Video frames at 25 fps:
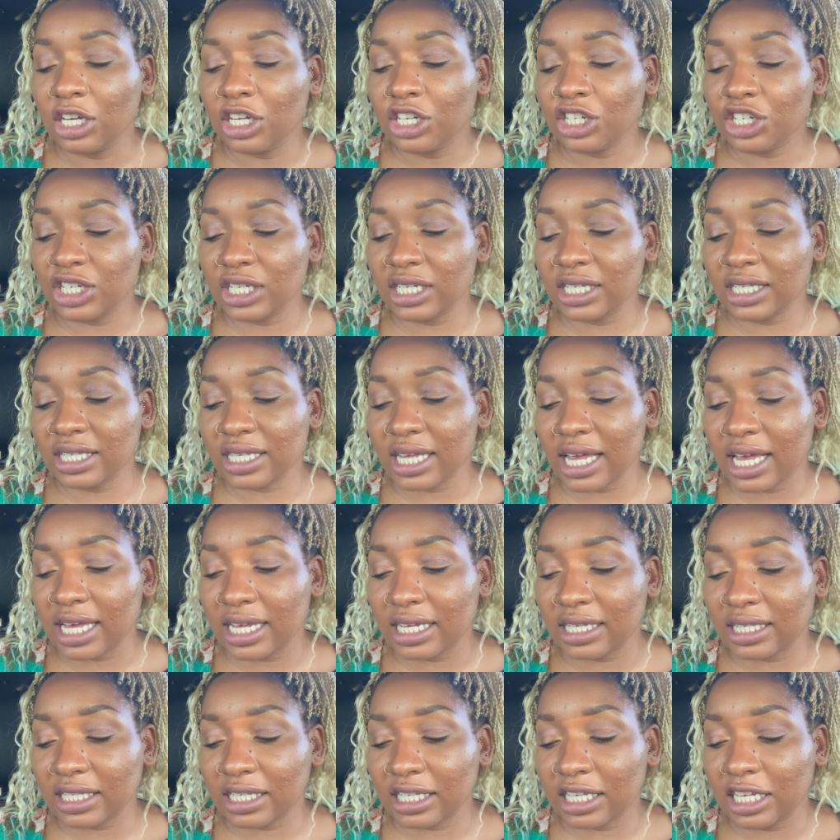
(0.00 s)
She
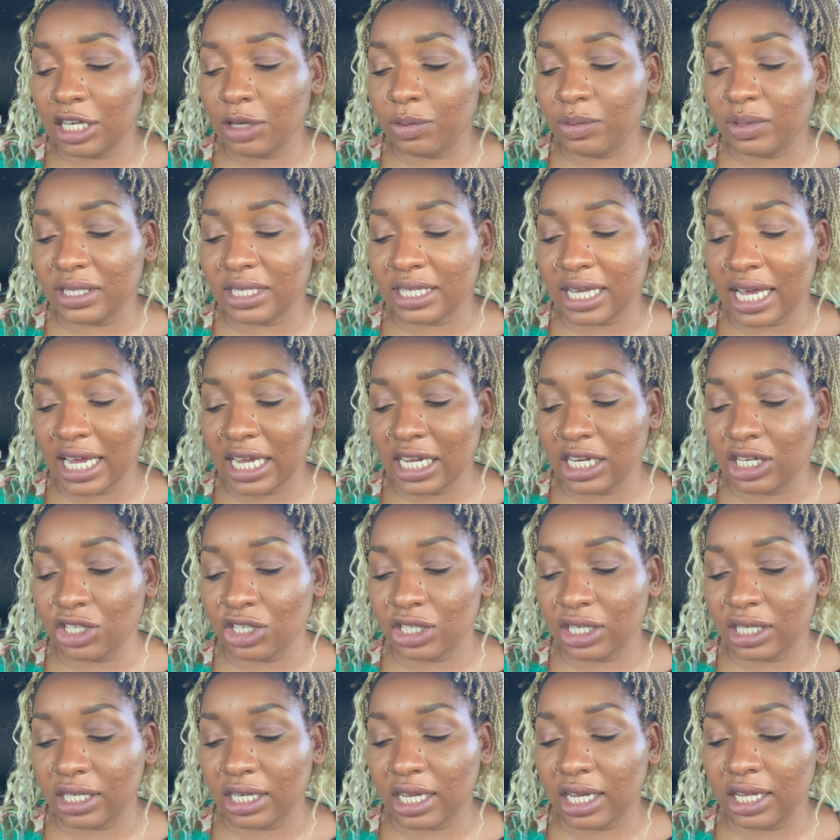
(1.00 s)
says he was
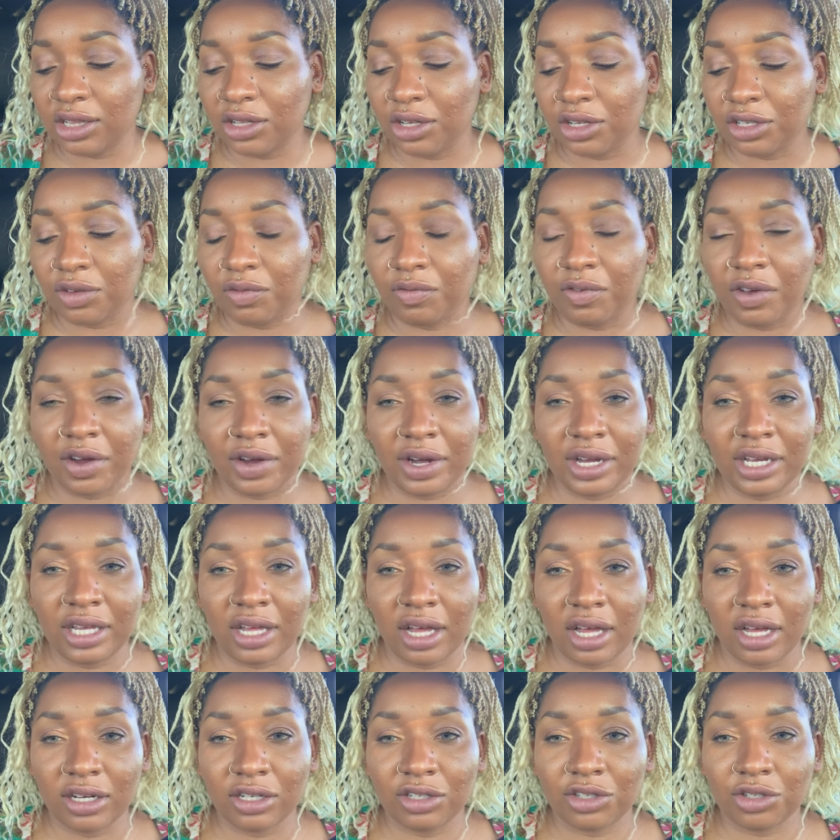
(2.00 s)
Asian and looked very
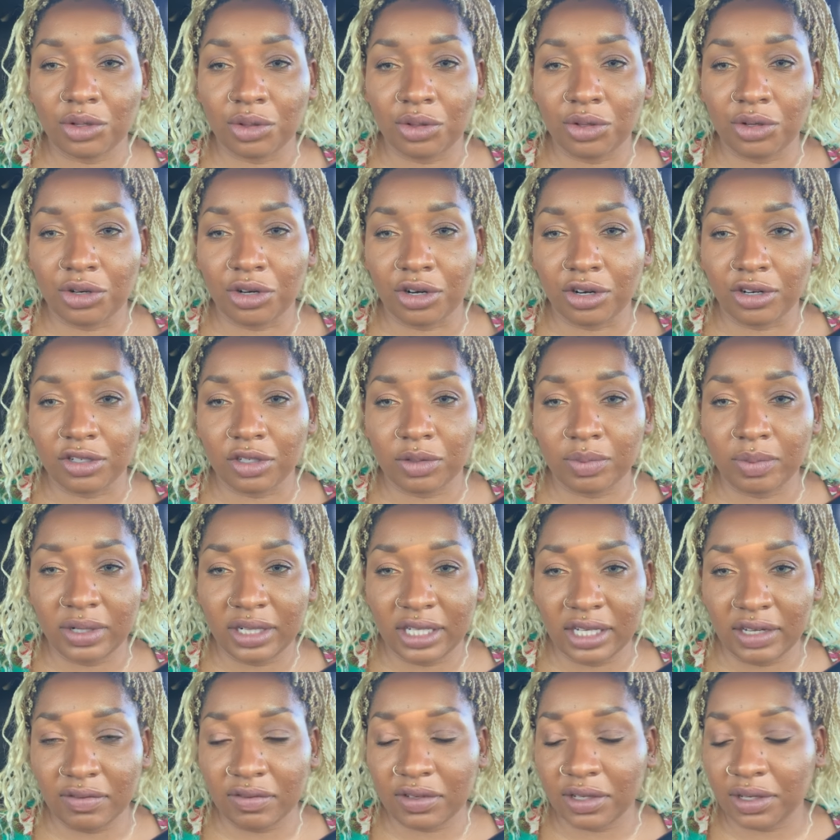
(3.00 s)
young, so the girls
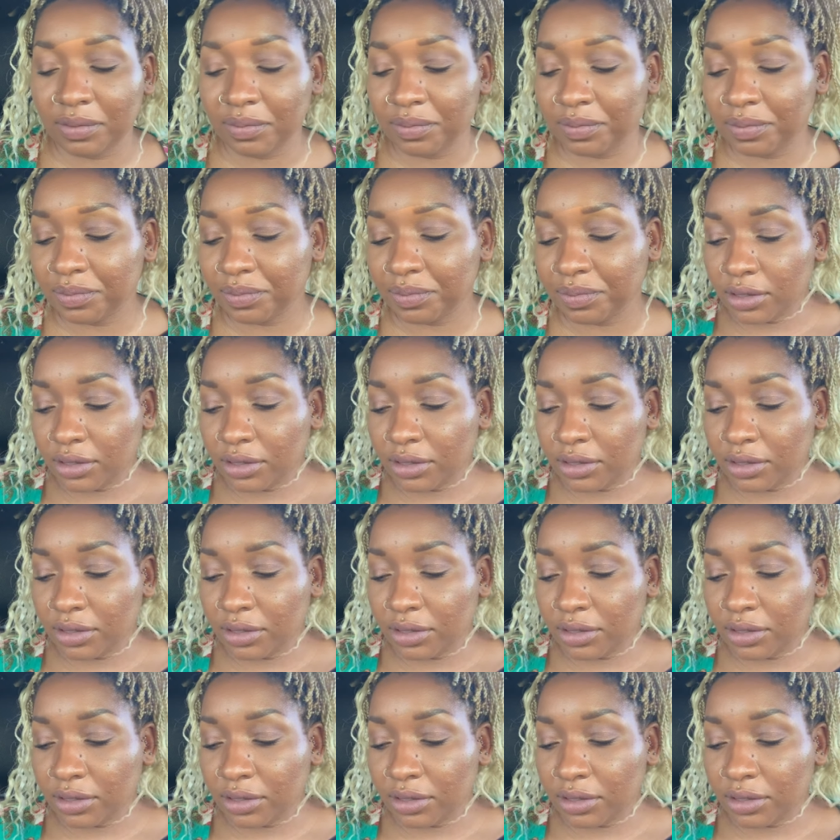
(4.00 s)
believed him.